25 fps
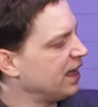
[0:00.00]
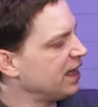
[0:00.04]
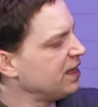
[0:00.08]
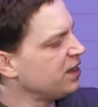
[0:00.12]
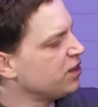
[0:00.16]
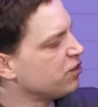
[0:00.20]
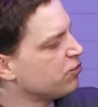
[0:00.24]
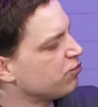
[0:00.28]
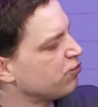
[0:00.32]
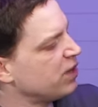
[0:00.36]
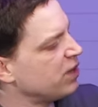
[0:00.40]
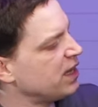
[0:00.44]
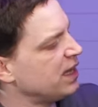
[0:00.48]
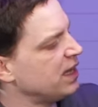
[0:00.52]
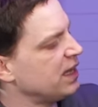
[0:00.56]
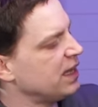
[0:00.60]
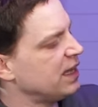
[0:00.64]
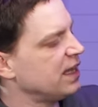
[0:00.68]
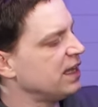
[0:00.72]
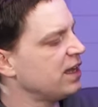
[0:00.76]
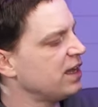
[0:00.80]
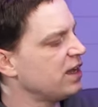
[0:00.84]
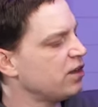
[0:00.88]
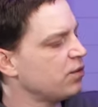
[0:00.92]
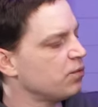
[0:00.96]
In the rear
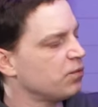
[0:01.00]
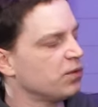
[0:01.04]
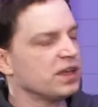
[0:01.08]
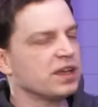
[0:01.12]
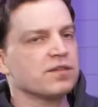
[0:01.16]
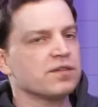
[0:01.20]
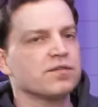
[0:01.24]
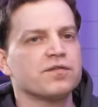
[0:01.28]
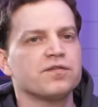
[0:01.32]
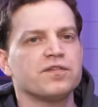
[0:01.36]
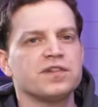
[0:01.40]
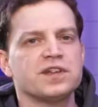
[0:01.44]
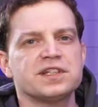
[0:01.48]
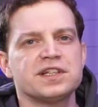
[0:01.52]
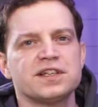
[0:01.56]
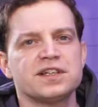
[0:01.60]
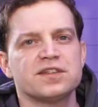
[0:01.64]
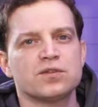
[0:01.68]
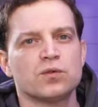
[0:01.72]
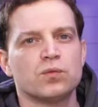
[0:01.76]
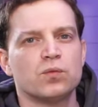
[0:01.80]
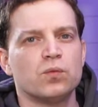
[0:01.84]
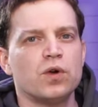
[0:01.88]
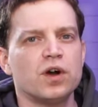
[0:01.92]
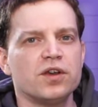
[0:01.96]
here, we can fit
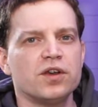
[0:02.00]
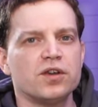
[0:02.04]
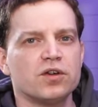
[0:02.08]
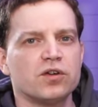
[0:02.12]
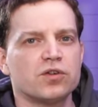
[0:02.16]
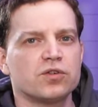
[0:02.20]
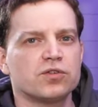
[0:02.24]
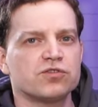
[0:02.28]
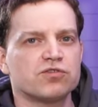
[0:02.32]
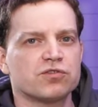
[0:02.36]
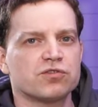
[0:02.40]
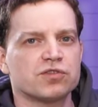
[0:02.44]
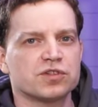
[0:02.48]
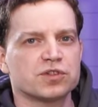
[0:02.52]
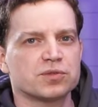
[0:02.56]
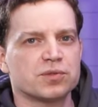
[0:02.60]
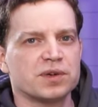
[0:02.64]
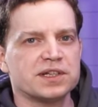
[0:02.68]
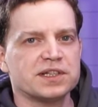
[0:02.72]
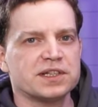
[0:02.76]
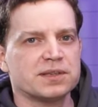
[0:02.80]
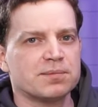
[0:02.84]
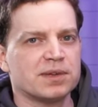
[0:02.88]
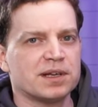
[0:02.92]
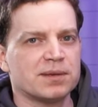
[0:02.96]
either
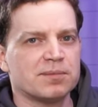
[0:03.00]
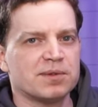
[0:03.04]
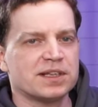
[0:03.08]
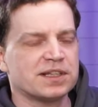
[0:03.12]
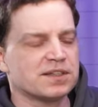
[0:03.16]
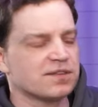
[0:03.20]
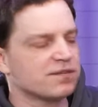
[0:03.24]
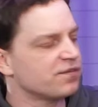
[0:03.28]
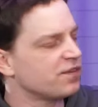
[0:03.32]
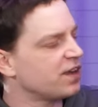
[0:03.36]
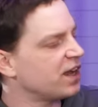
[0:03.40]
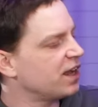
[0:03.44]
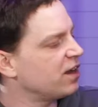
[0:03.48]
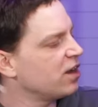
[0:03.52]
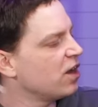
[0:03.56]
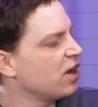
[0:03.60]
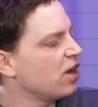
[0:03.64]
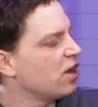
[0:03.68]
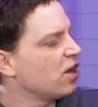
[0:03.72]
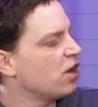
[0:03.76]
120mm fan